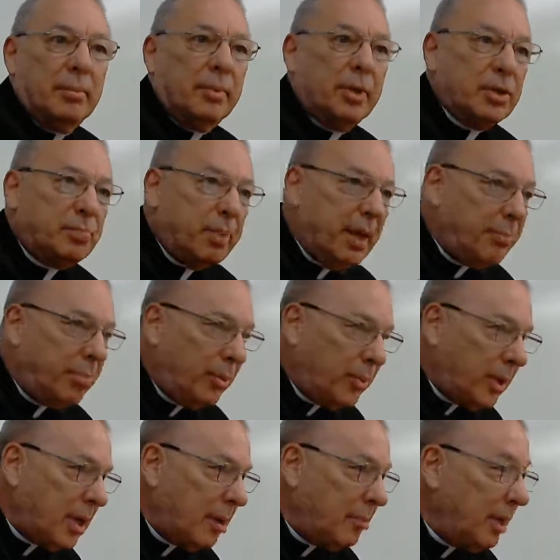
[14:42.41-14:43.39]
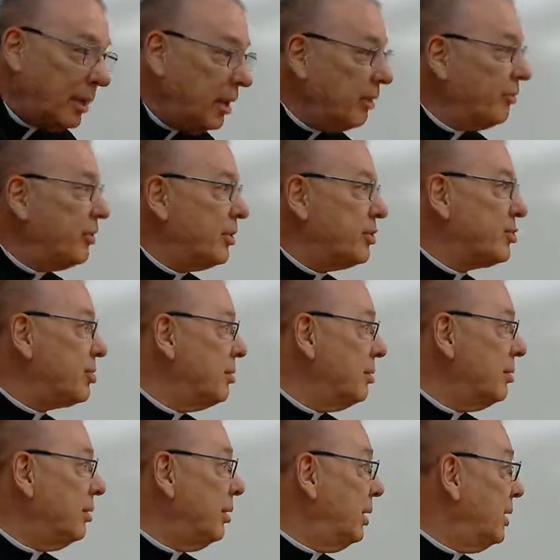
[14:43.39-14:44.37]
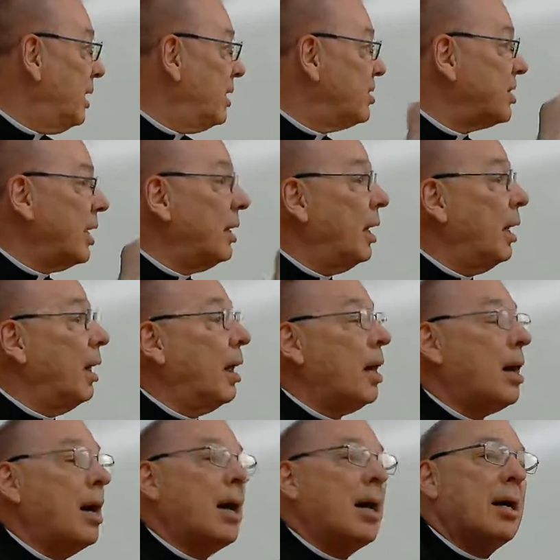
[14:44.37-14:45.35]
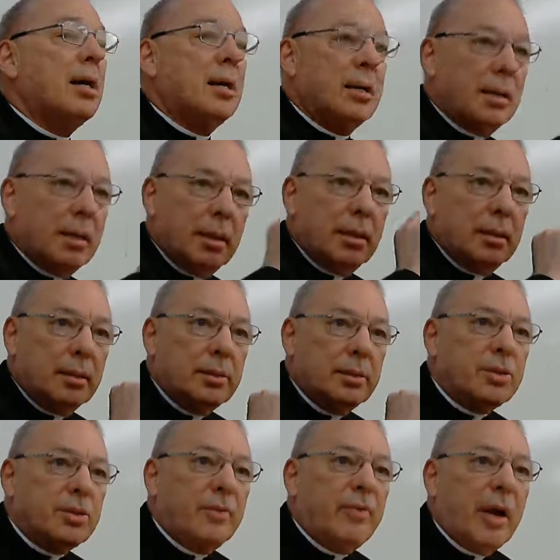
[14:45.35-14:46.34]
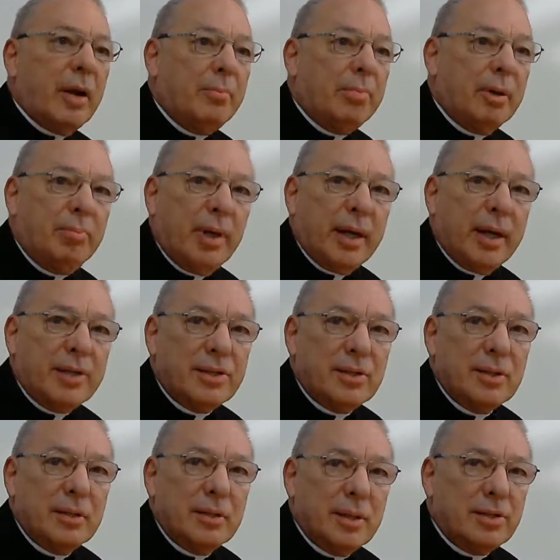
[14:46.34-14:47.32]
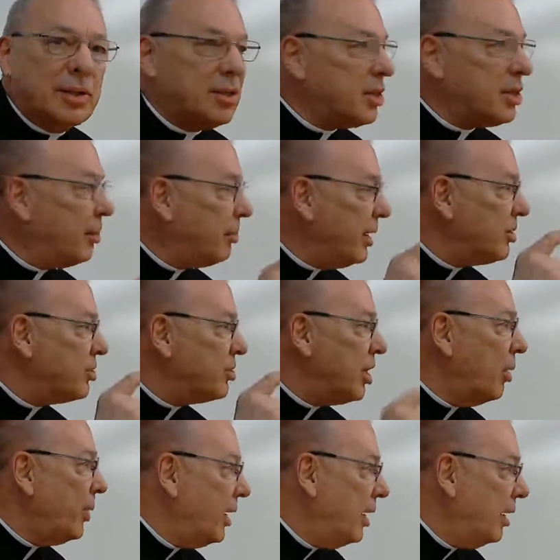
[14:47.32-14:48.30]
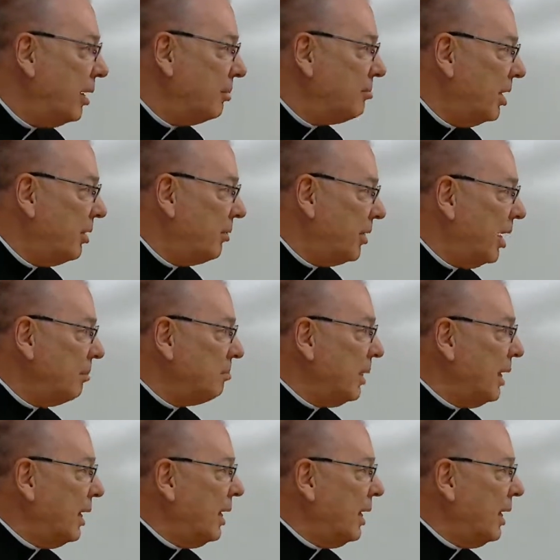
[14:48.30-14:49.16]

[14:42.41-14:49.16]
Because people were coming there for the school and then said, this is a vibrant place. This is something is going here, okay?